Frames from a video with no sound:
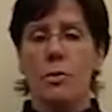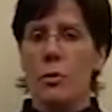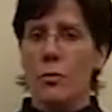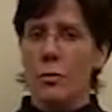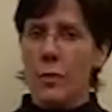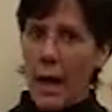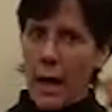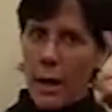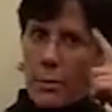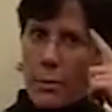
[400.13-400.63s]
So
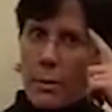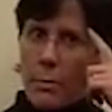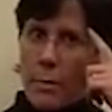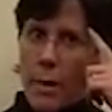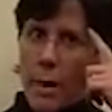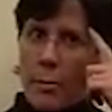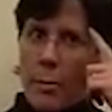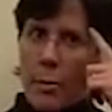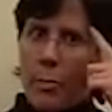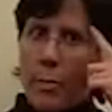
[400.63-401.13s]
you've got to
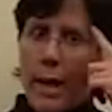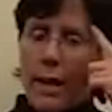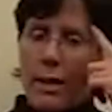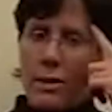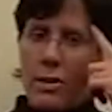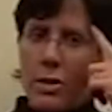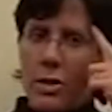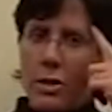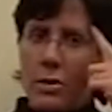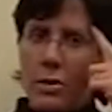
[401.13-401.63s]
remember
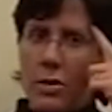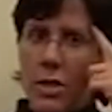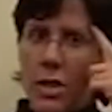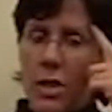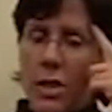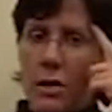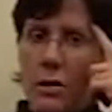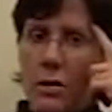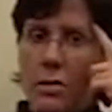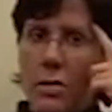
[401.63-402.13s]
back to your
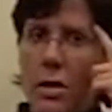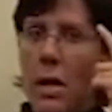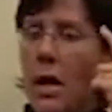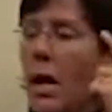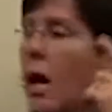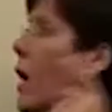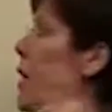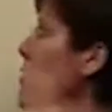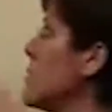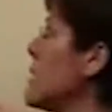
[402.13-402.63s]
skills
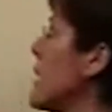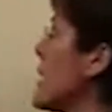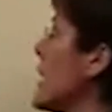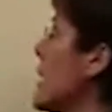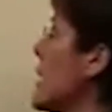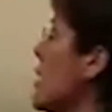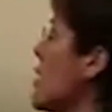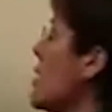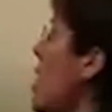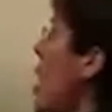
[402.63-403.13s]
of
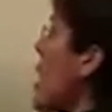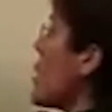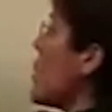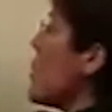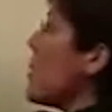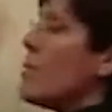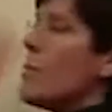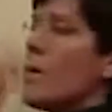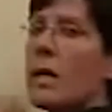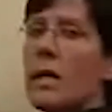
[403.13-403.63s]
taking a
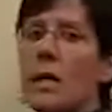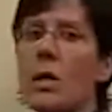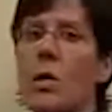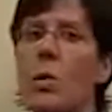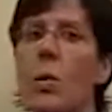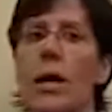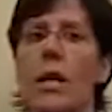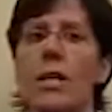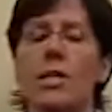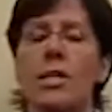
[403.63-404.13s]
logarithmic
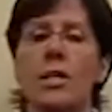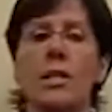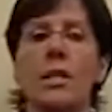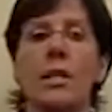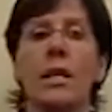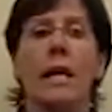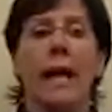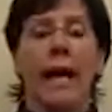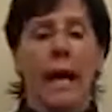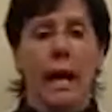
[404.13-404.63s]

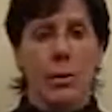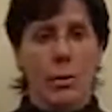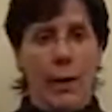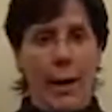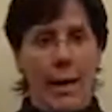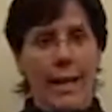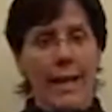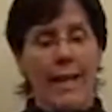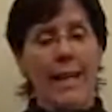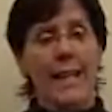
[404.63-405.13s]
equation and
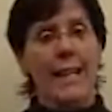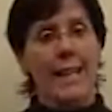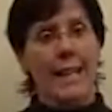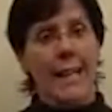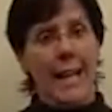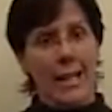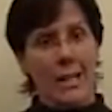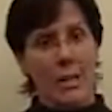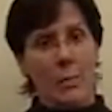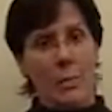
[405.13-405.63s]
writing it
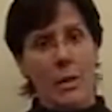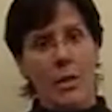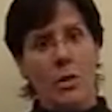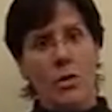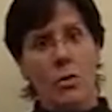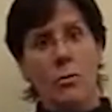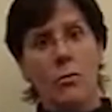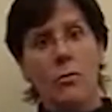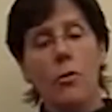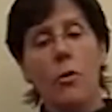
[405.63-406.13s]
in
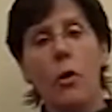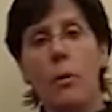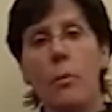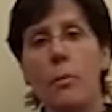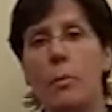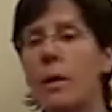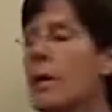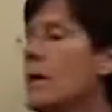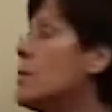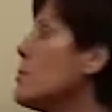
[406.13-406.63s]
exponential
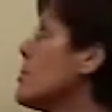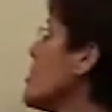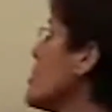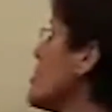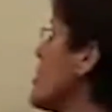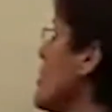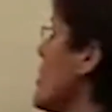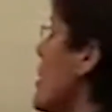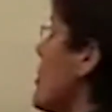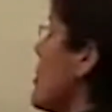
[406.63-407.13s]
form.
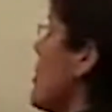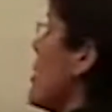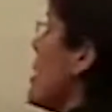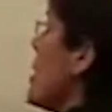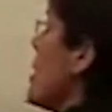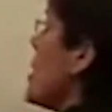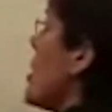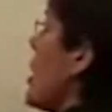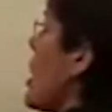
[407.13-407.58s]
Please remember that a